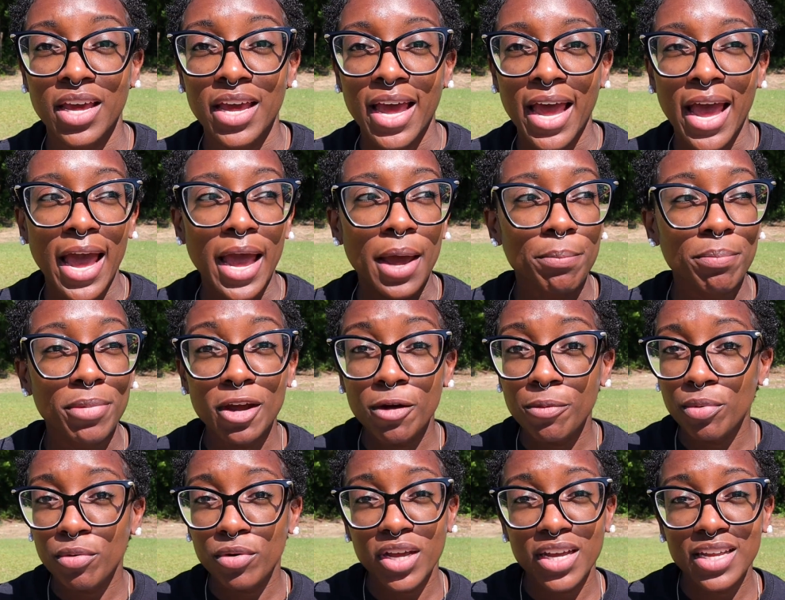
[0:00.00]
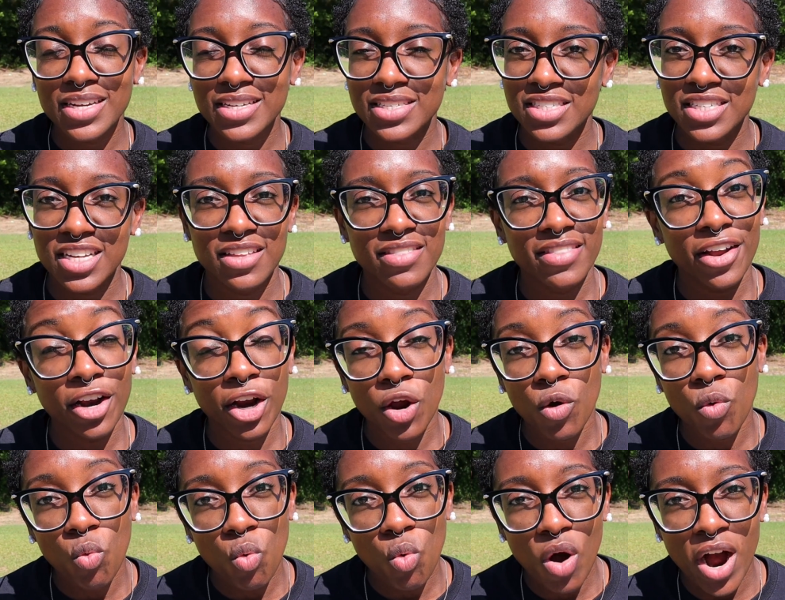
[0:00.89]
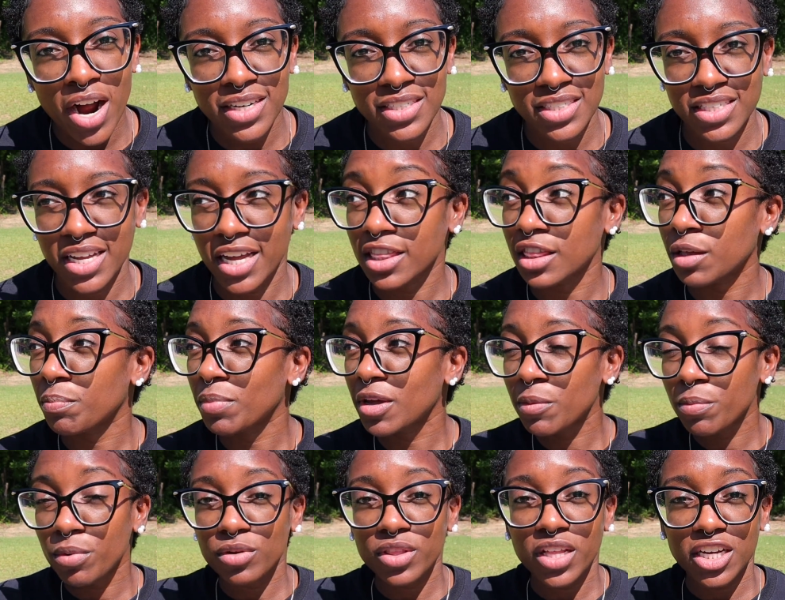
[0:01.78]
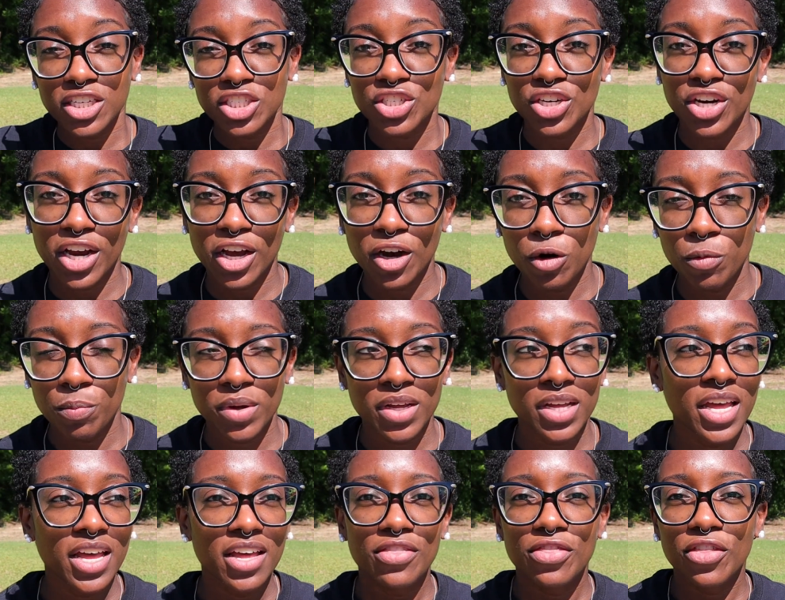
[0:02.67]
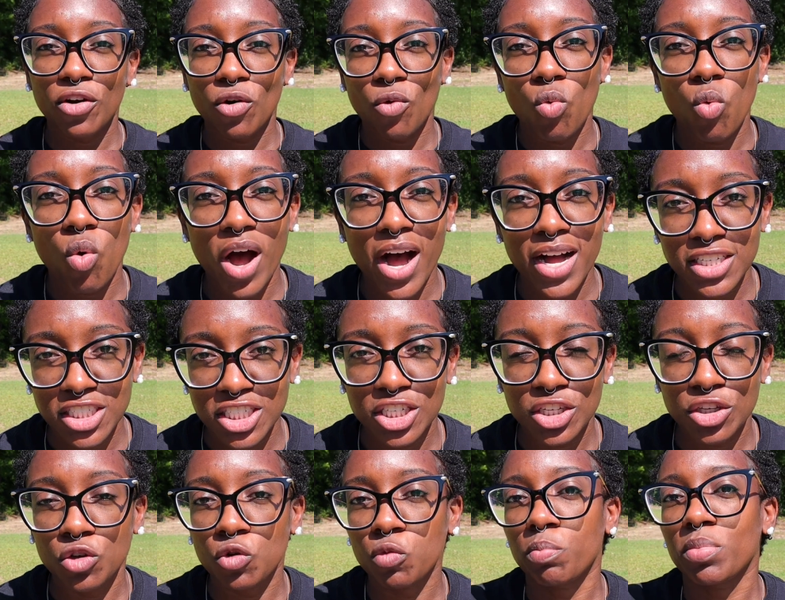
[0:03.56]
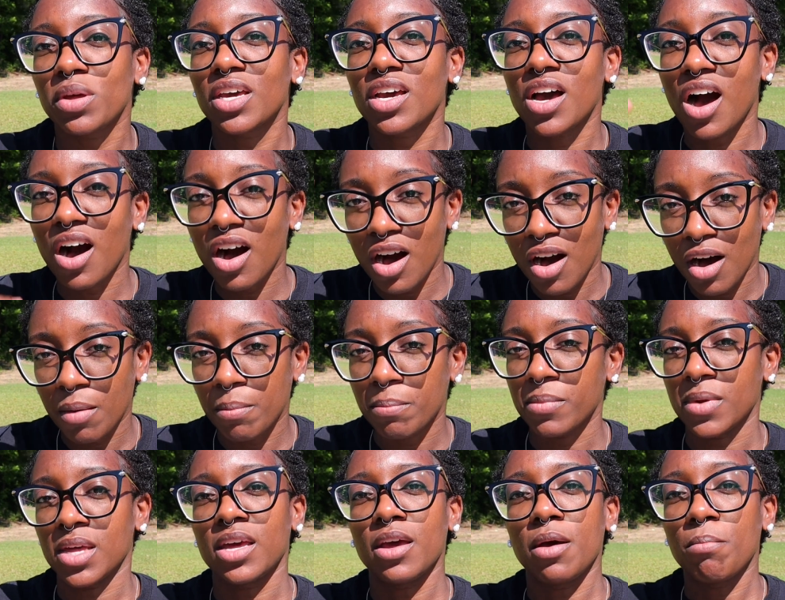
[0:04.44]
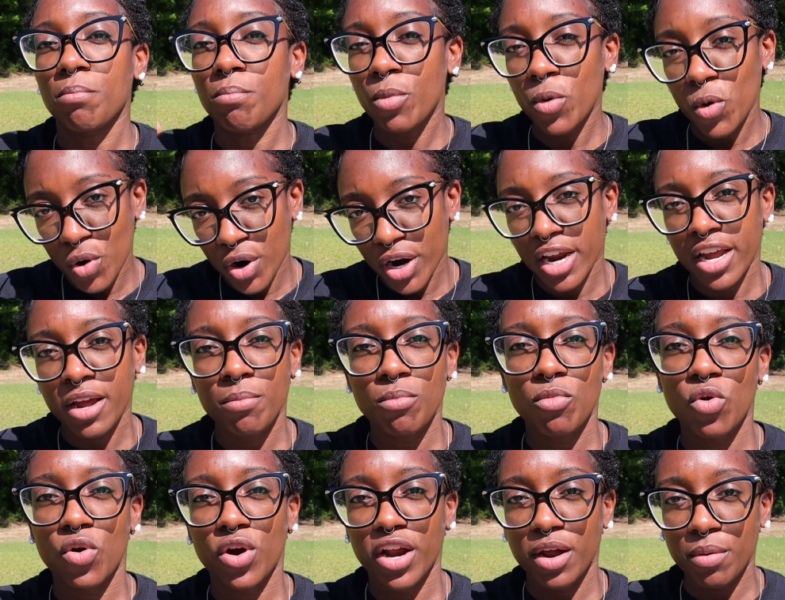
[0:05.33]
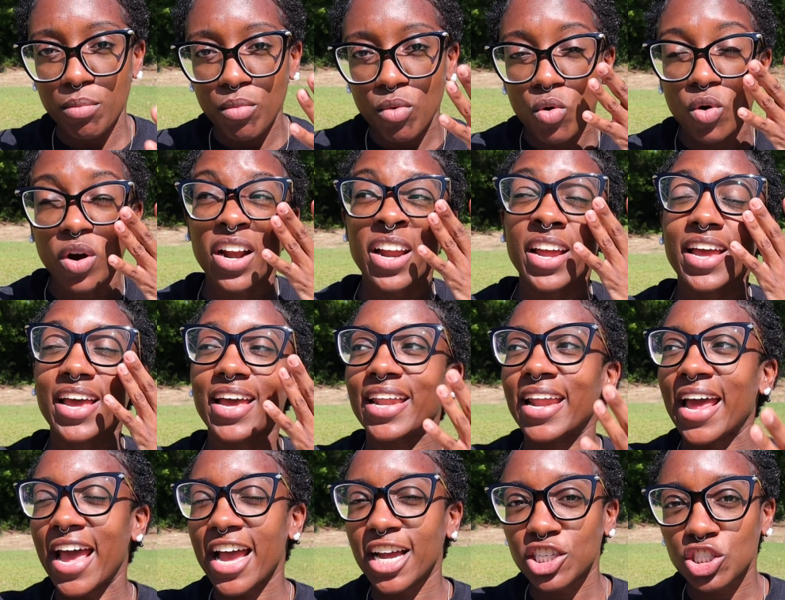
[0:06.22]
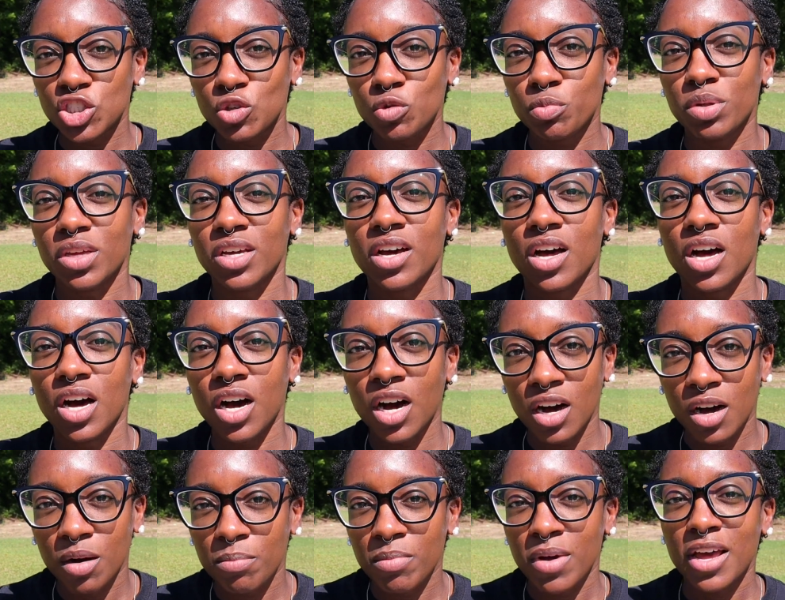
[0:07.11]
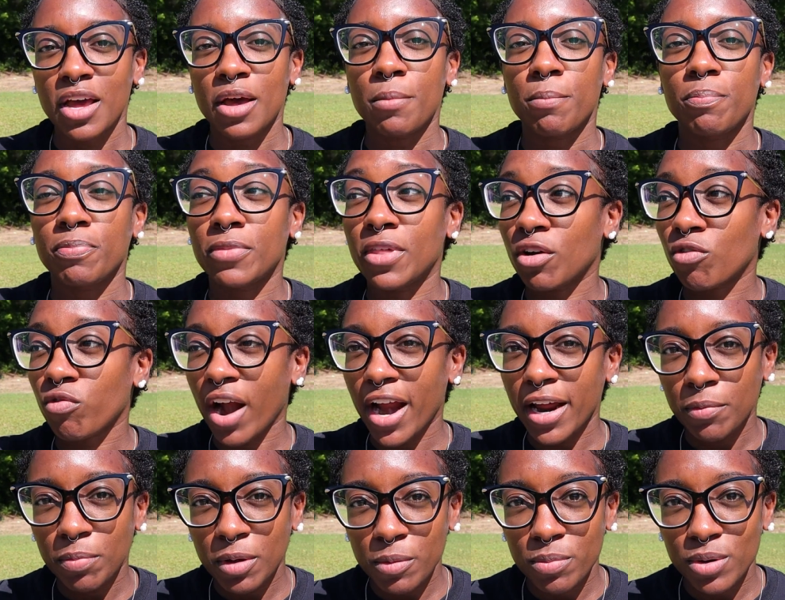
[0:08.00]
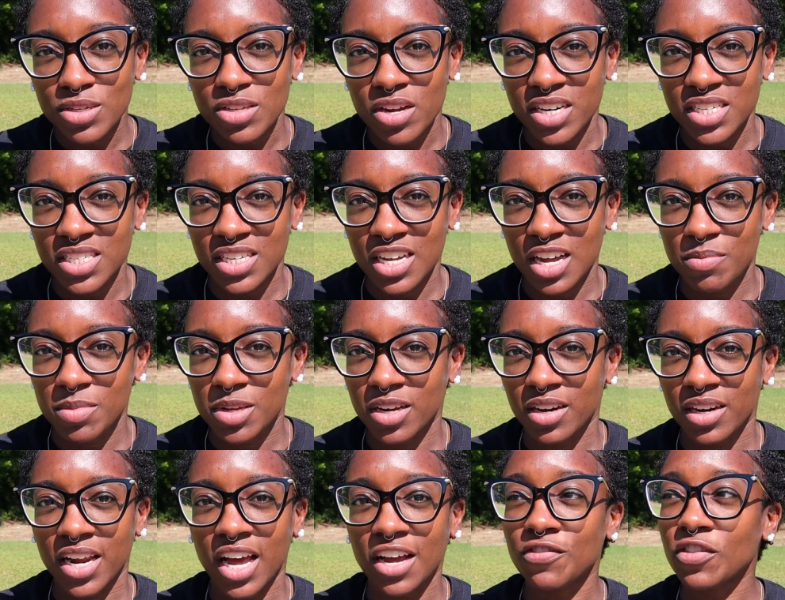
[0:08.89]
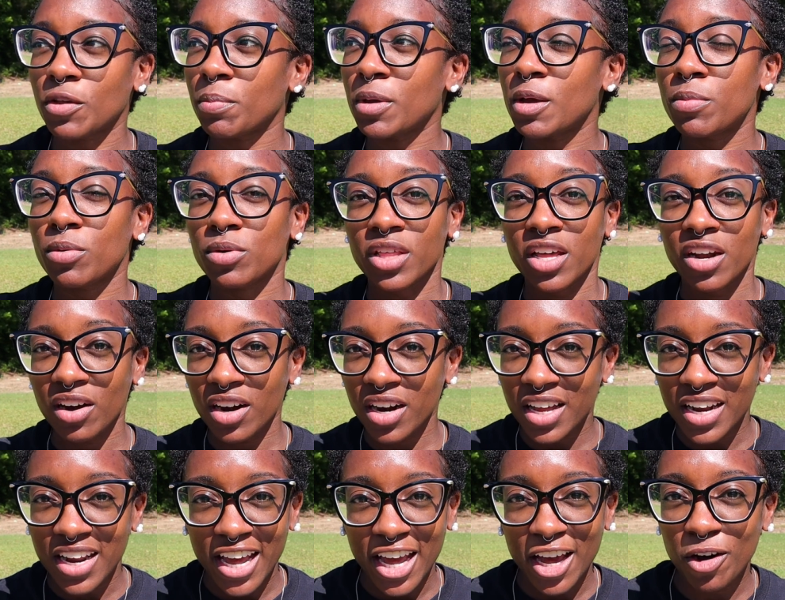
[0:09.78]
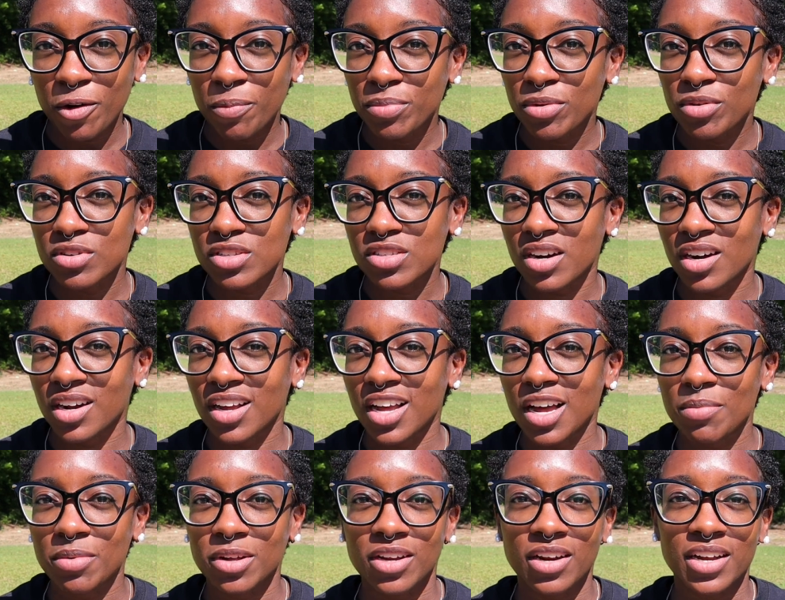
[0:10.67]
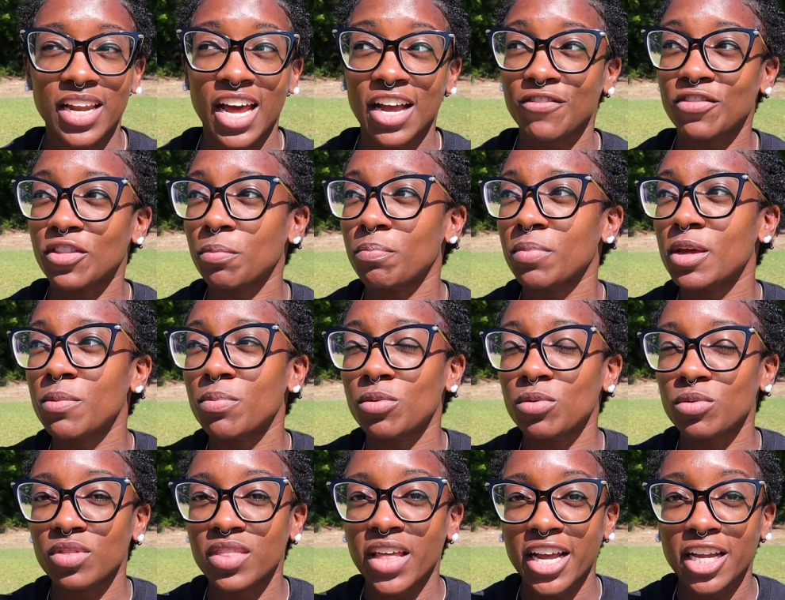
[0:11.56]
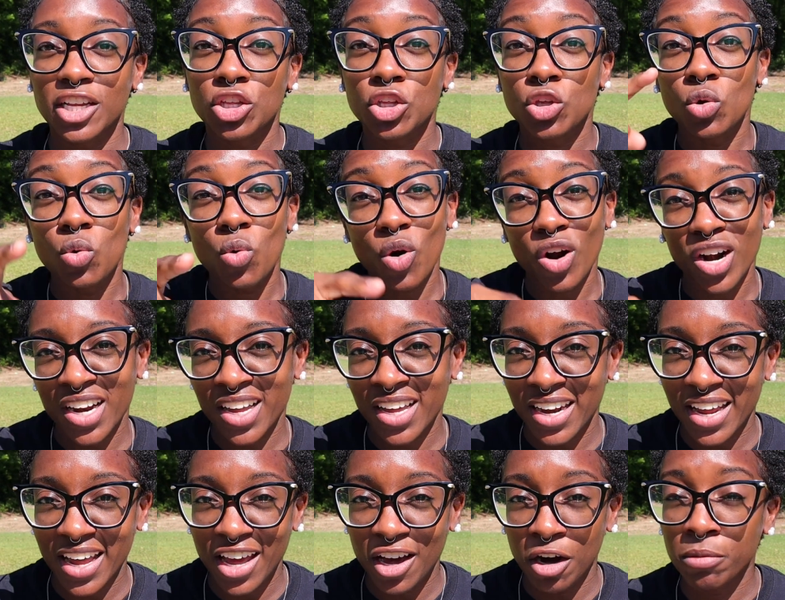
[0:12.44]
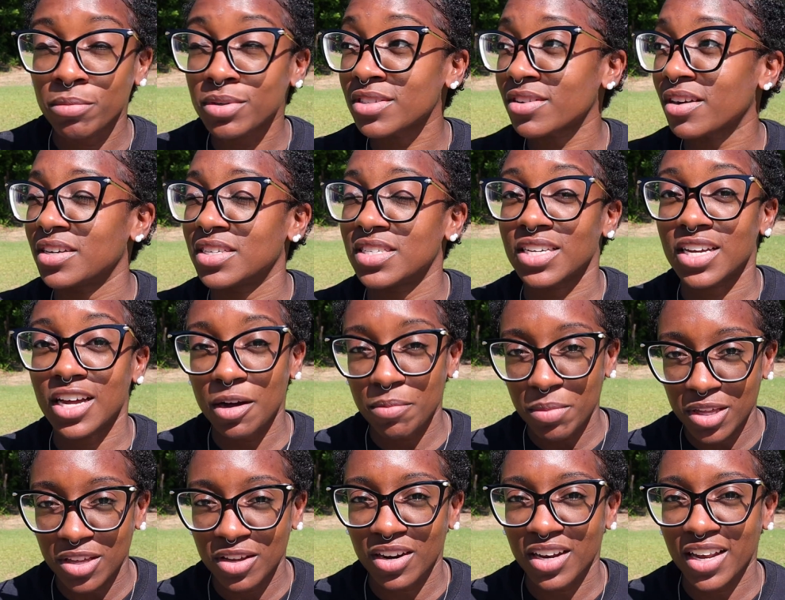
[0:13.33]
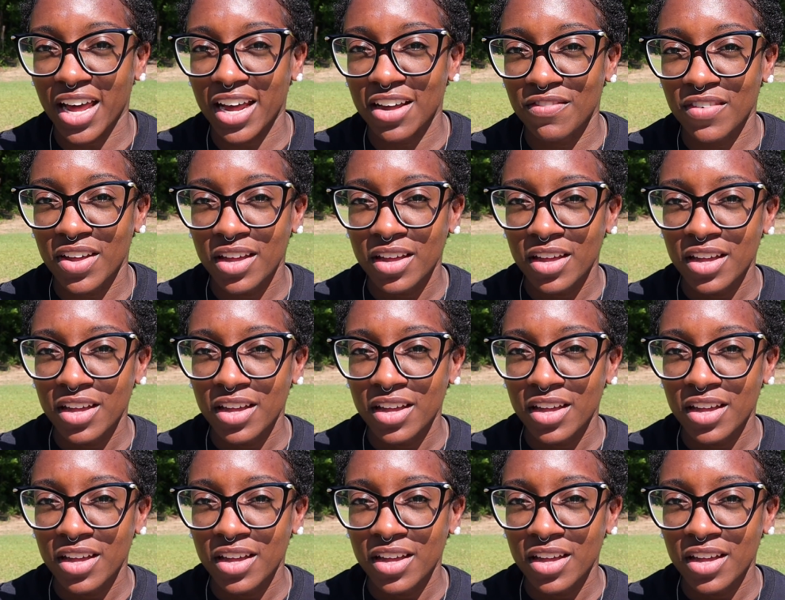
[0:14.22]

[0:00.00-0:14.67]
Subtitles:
And people get to sit there and watch that. The people that you're helping, they're watching you become more and more and more. And as you become, the right people start to come in your life. The people that are going to help you start to come in your life. The people that you are going to help start to come in your life.